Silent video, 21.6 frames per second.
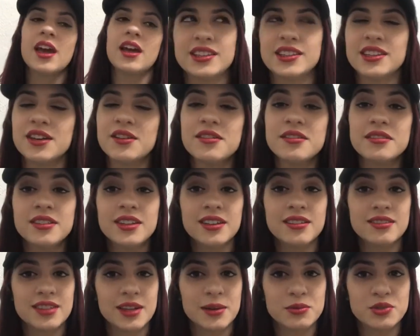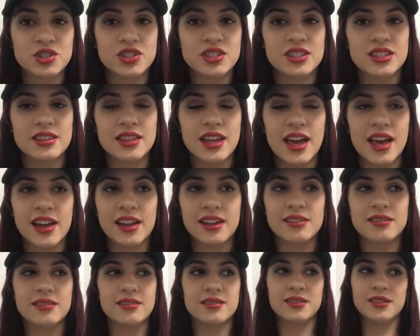There is an exception to that
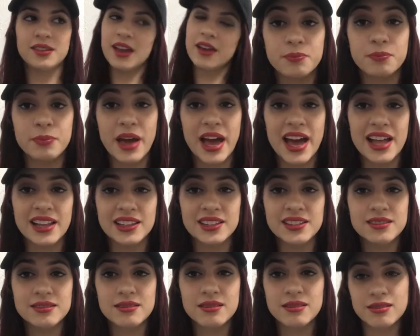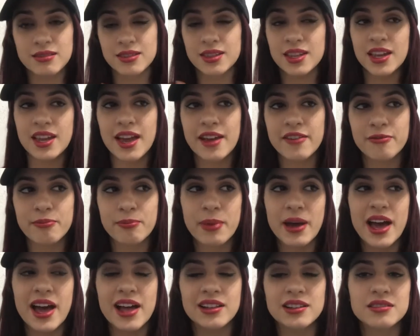because palettes, they have
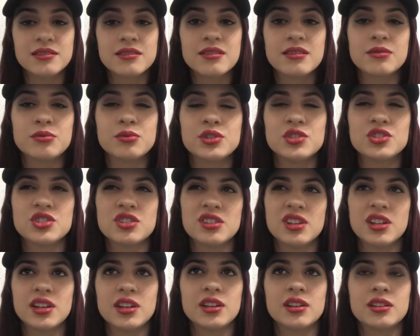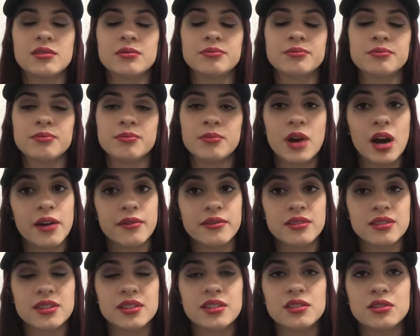palettes which are like
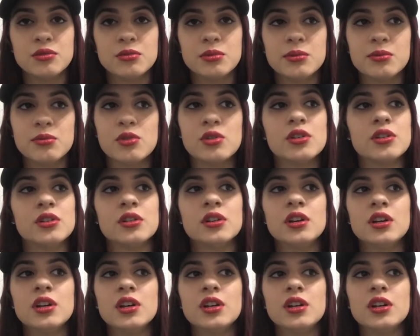obviously a little bit more.